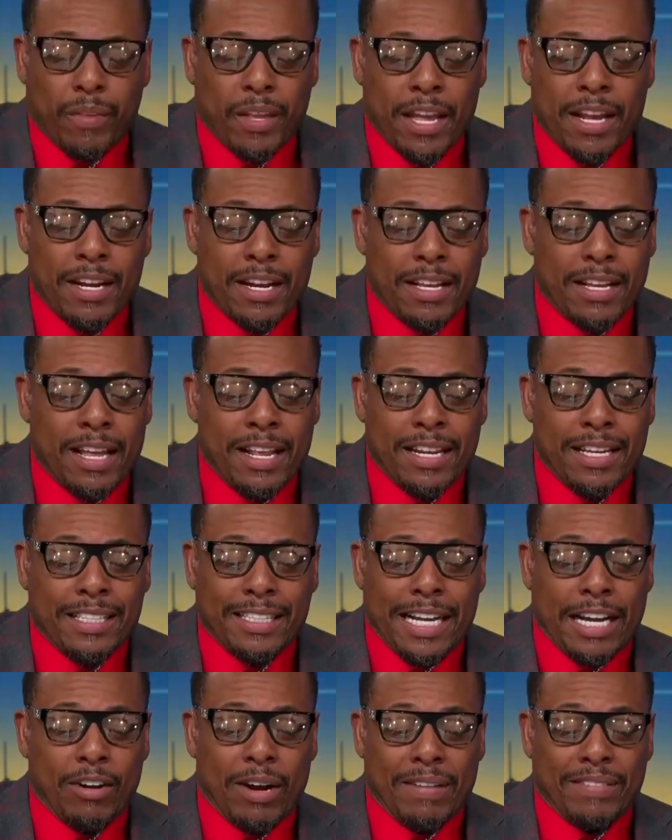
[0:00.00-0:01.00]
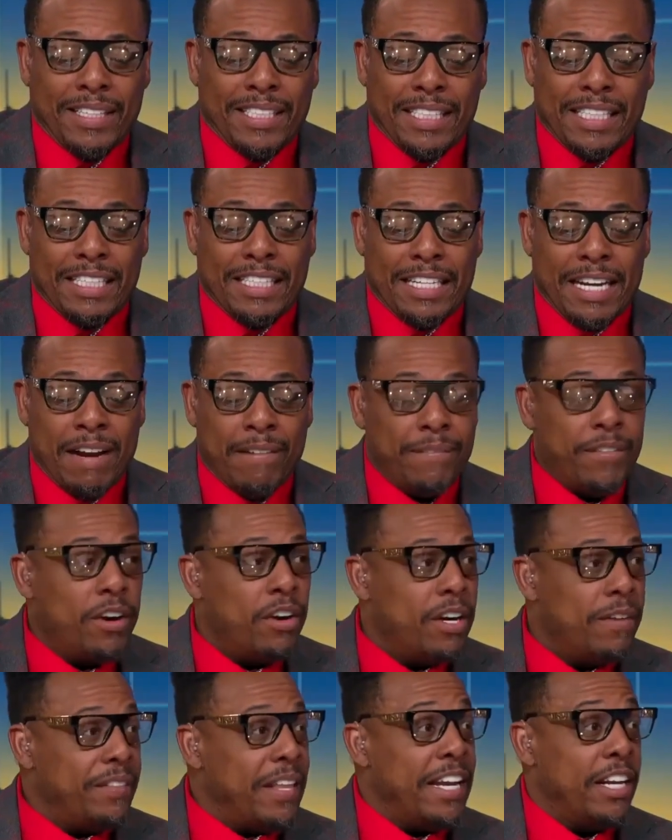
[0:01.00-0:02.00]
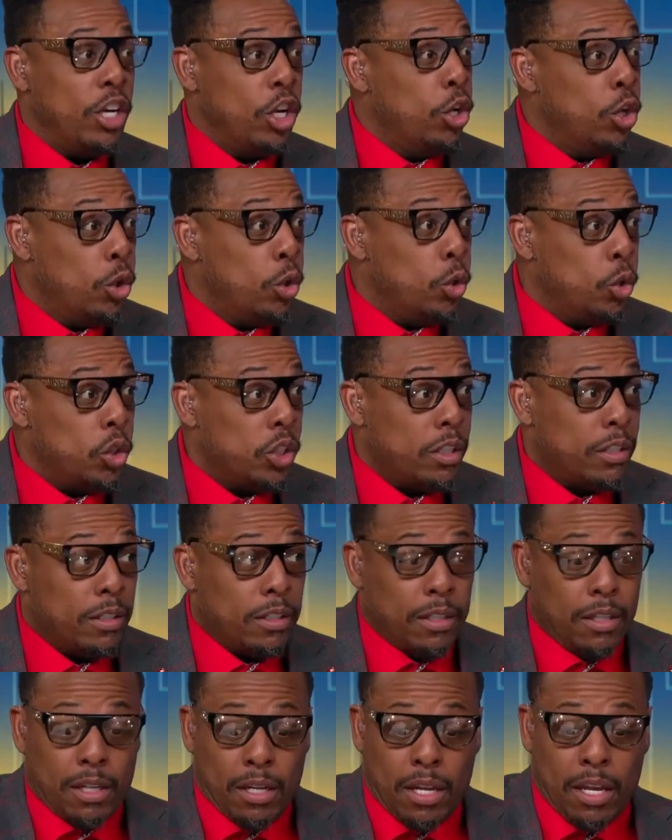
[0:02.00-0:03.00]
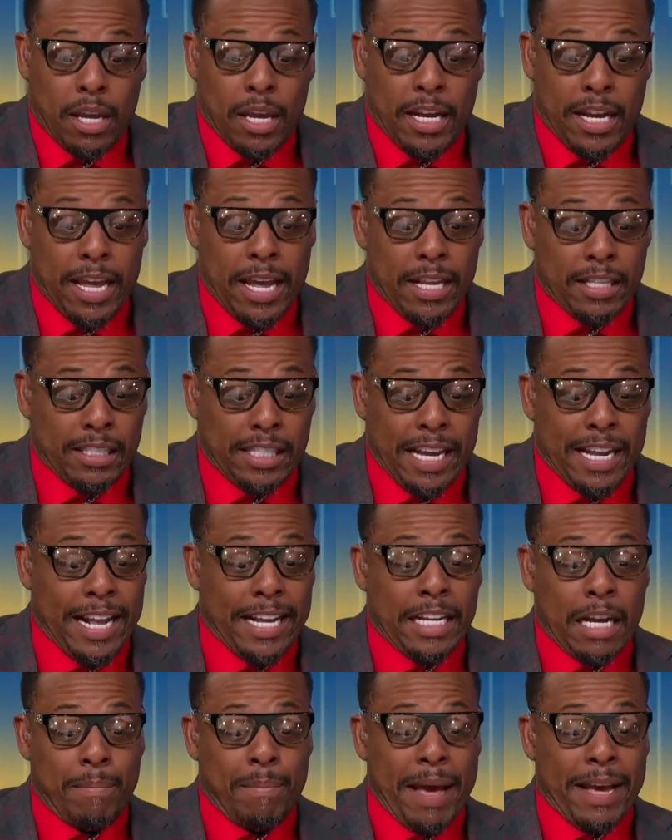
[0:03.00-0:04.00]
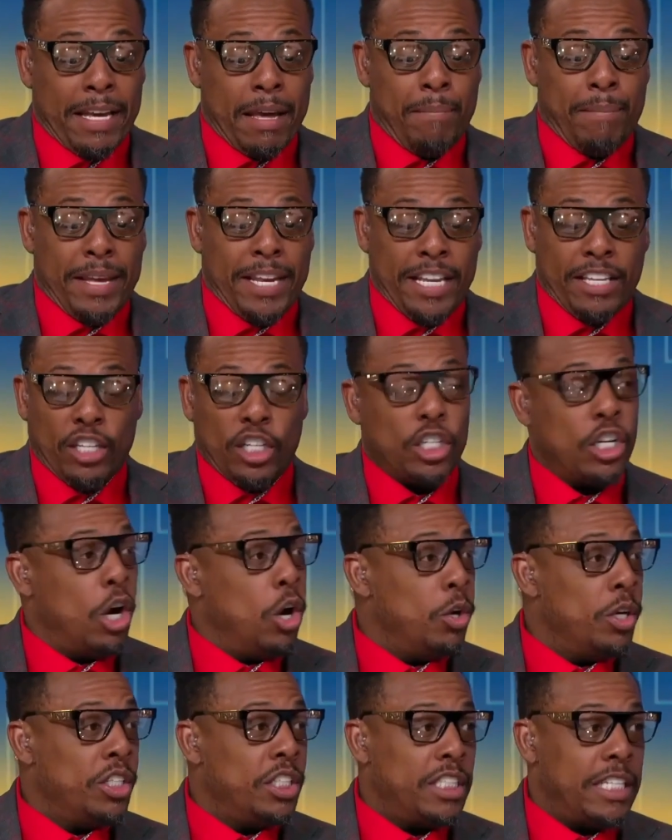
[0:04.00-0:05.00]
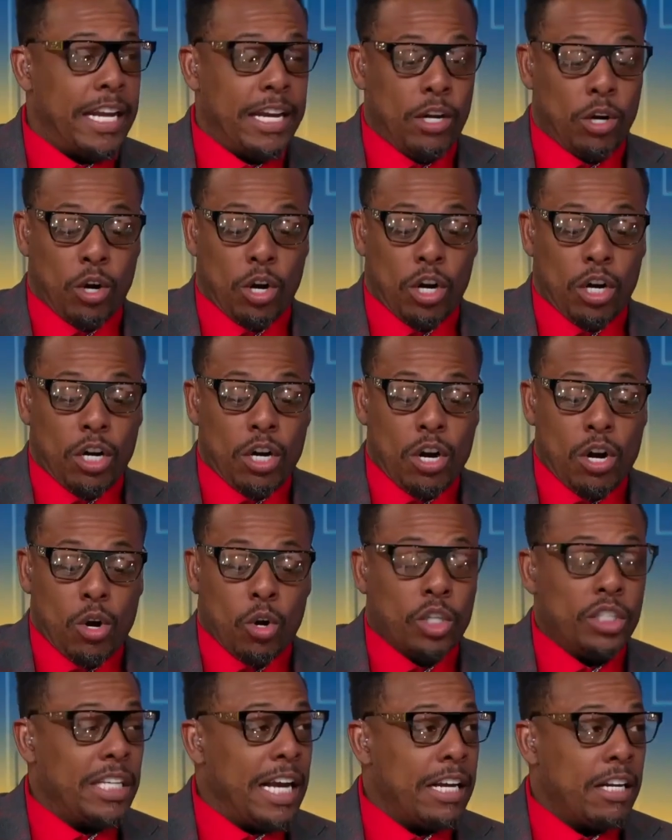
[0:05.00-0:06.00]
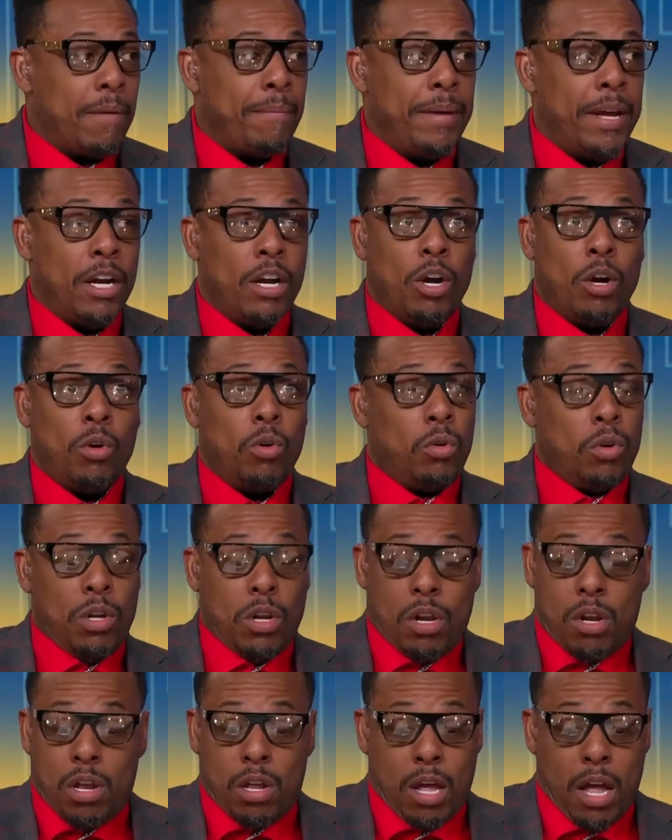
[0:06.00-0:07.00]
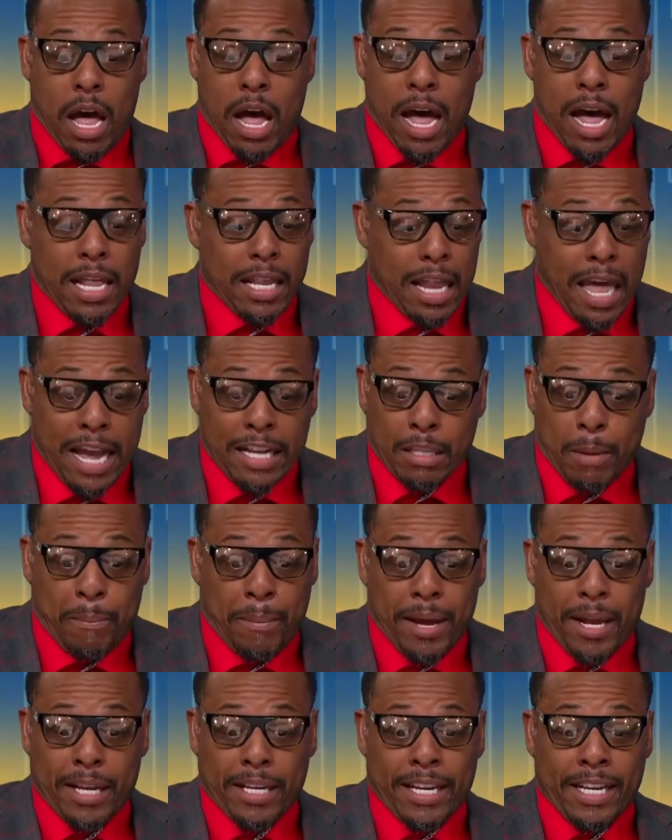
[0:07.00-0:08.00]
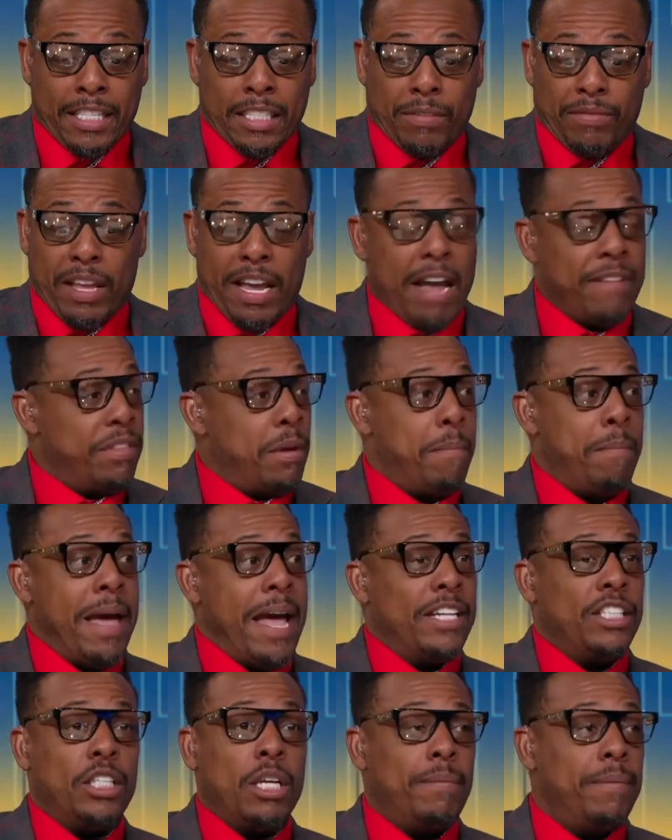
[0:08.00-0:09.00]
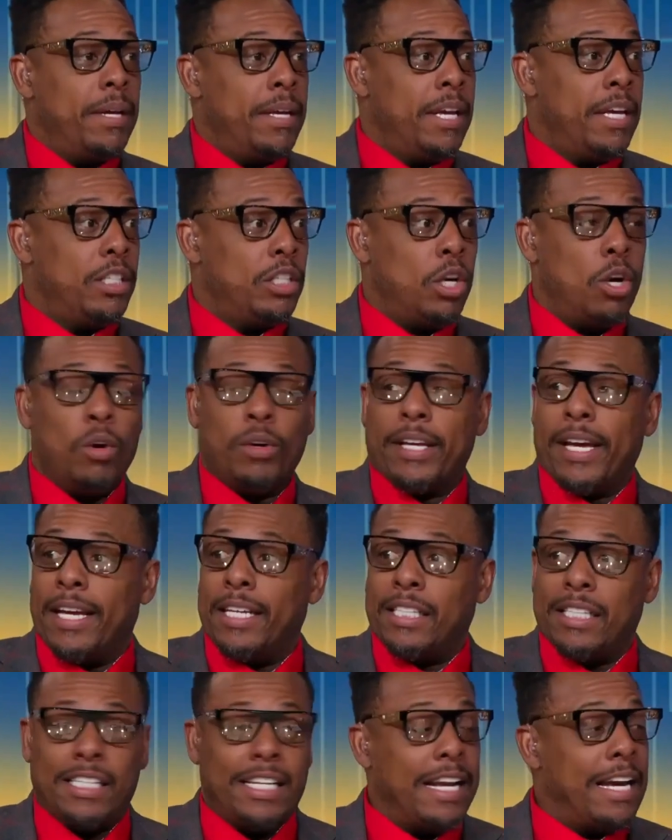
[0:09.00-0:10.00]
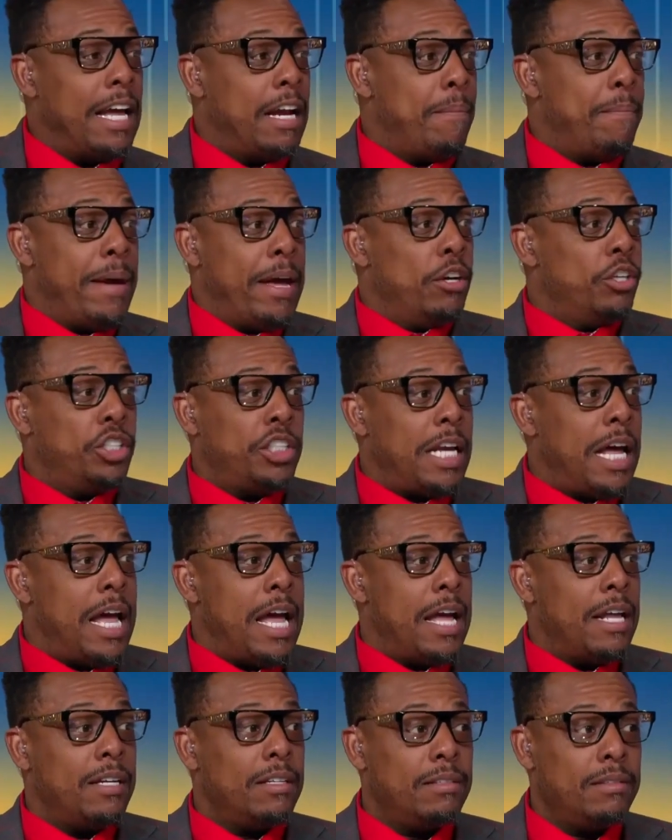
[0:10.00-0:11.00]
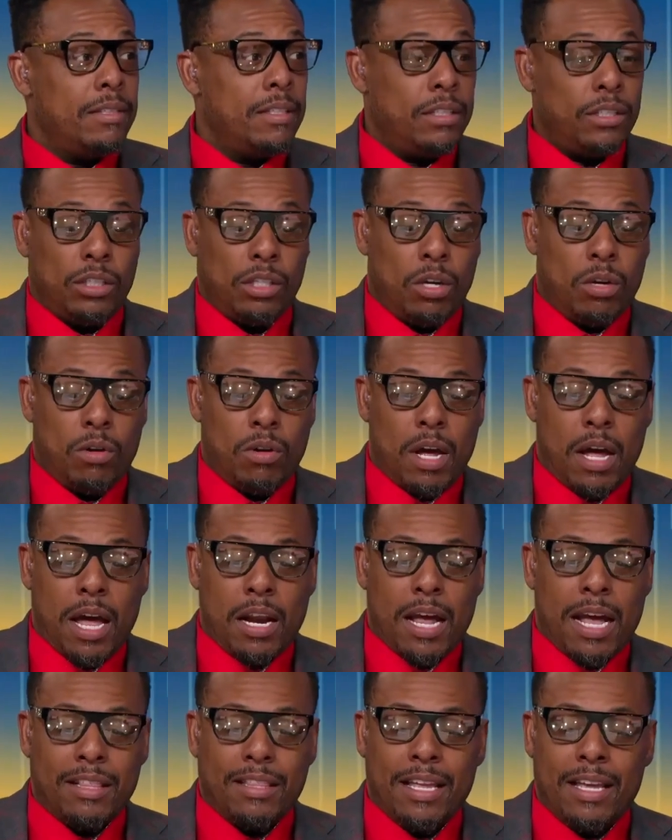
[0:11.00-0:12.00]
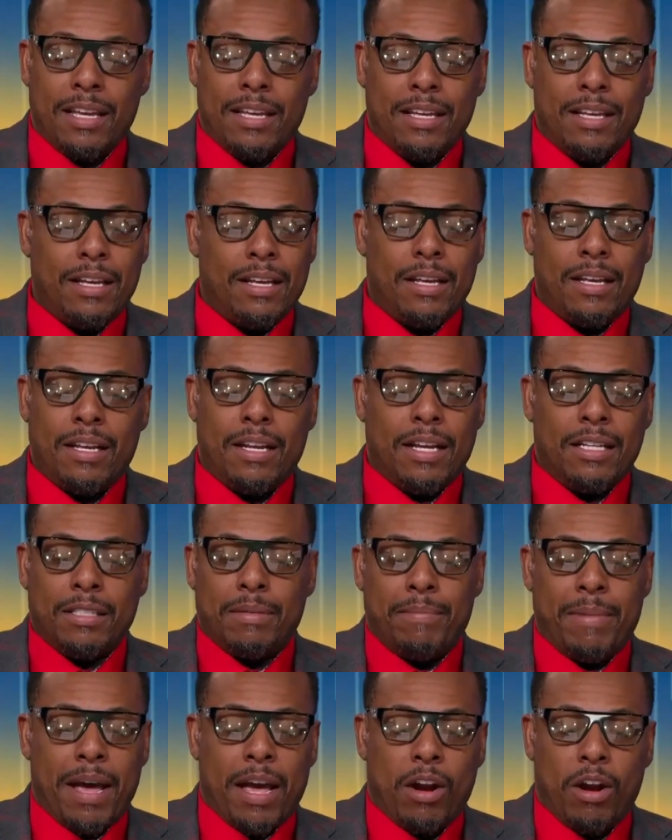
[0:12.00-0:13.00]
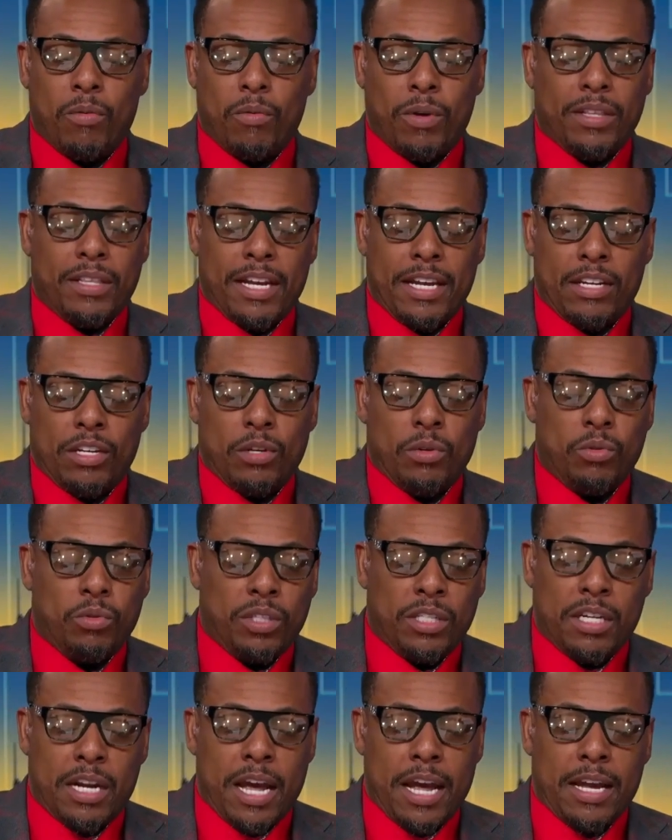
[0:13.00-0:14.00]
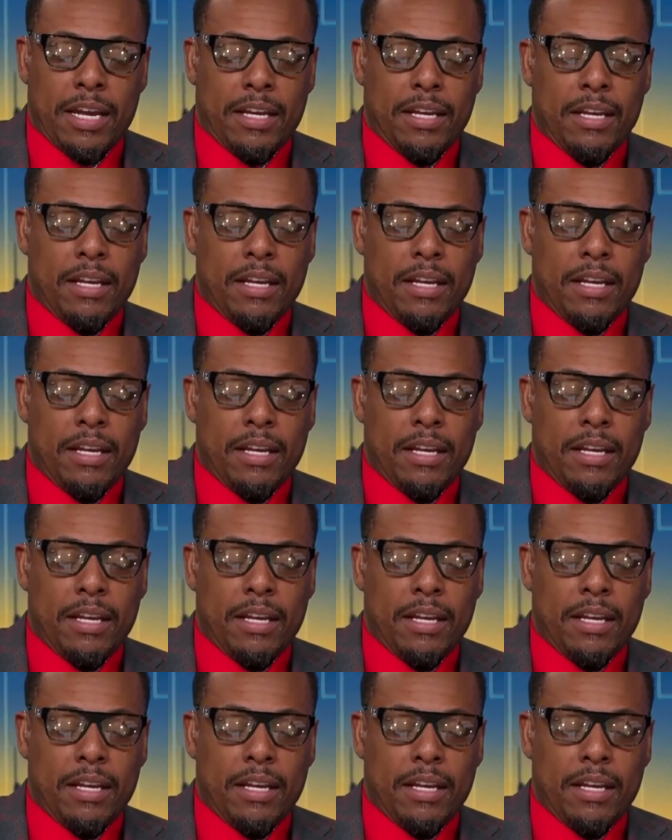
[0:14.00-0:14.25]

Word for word: and at least they don't have to see Denver if they lose, and then say they come back and beat either Golden State or or Sacramento I like the Pelicans if they have to match up against OKC. They got a better shot. So I, I think it, it, doesn't matter what they do tonight